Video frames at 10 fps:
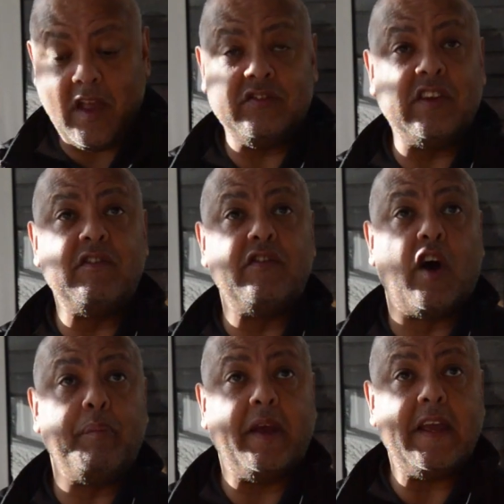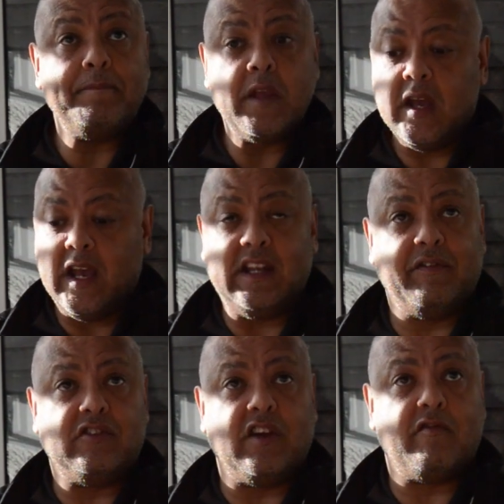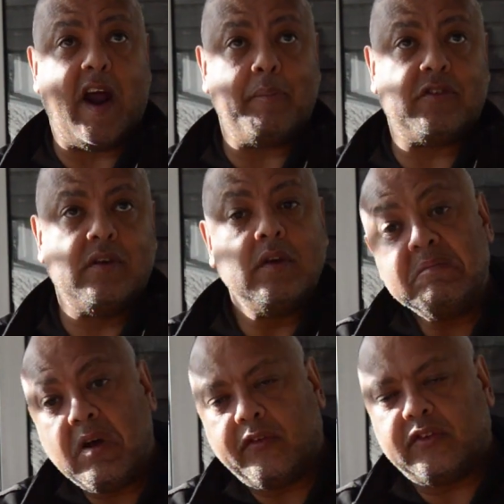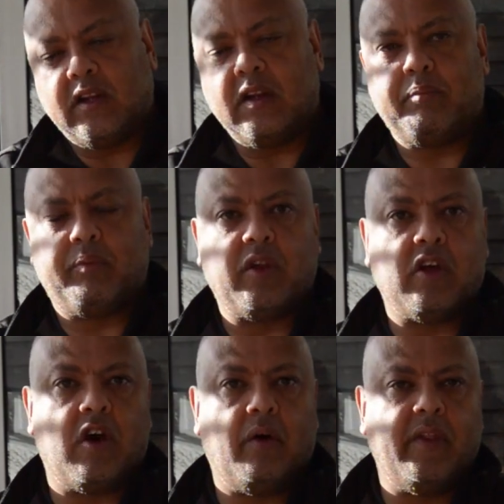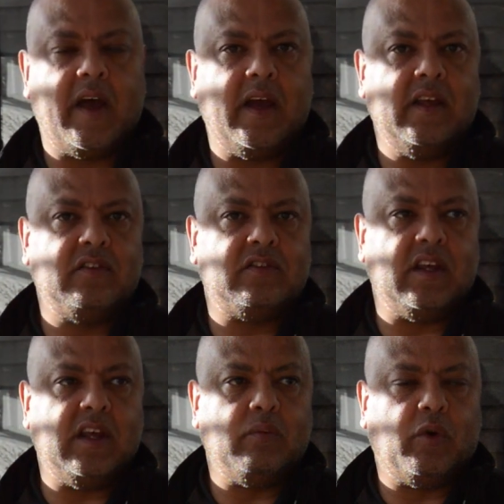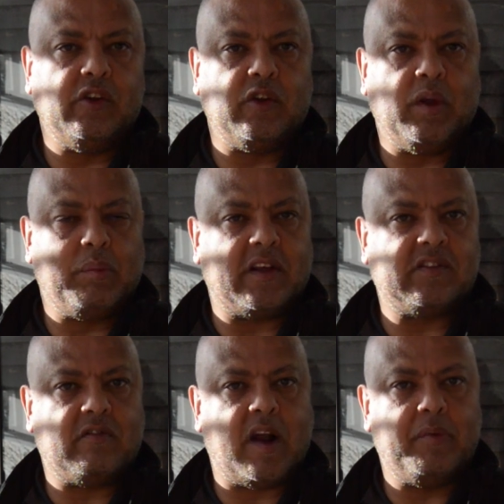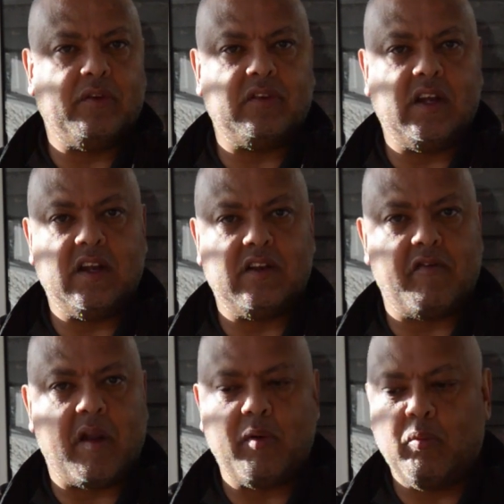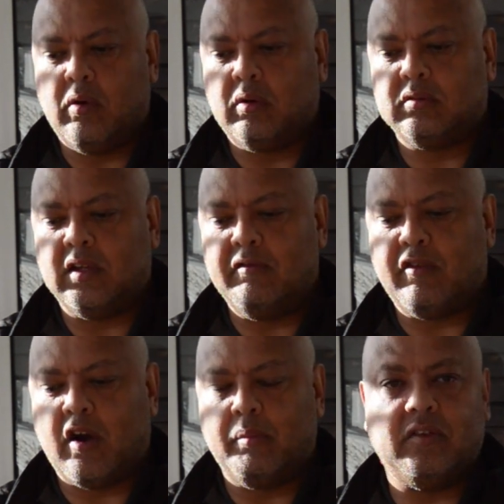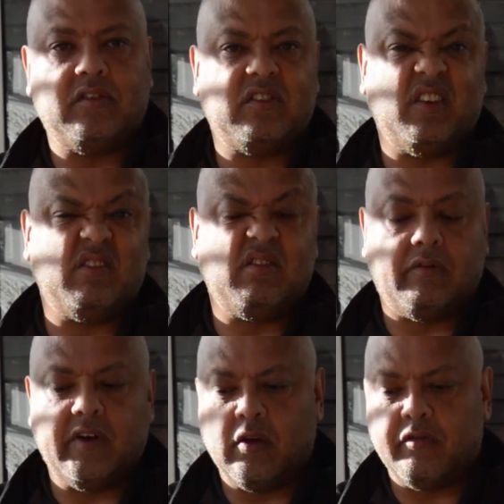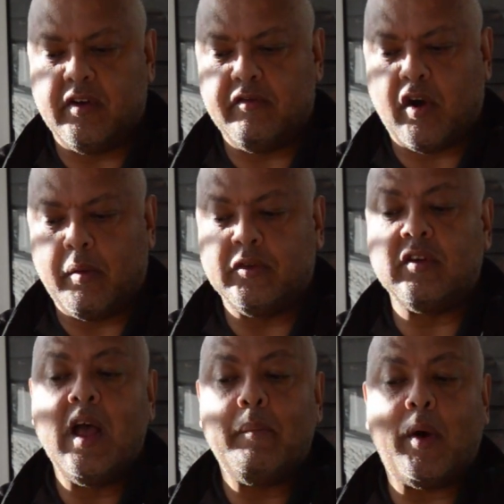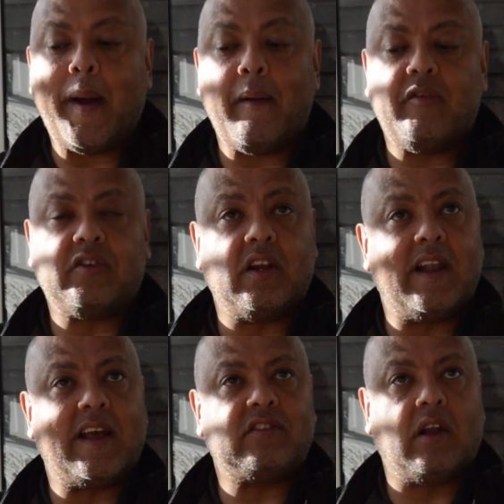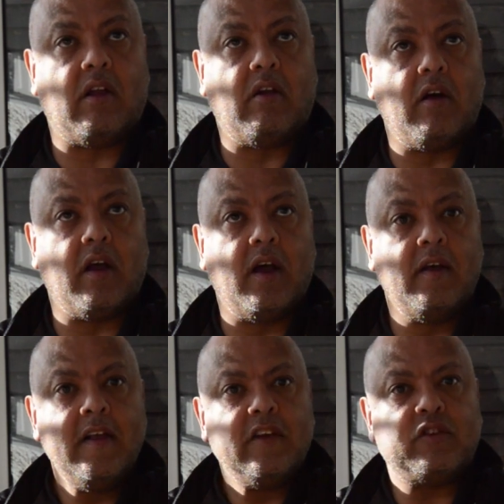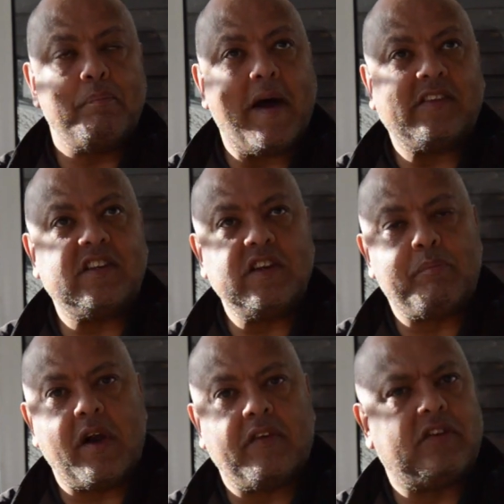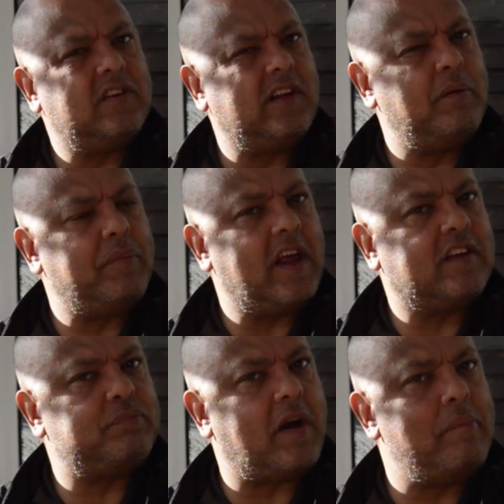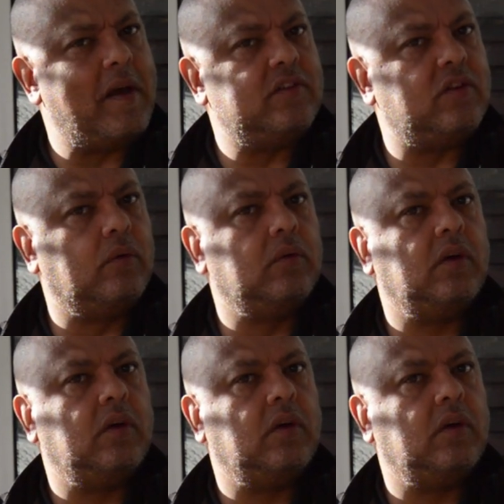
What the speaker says: 75p, individually wrapped. Obviously the con that is what you do with the plastic wrappers in a developing world environment as such, not very good for the environment, but however going to last a lot longer. So masking your breath, this is a little bit experimental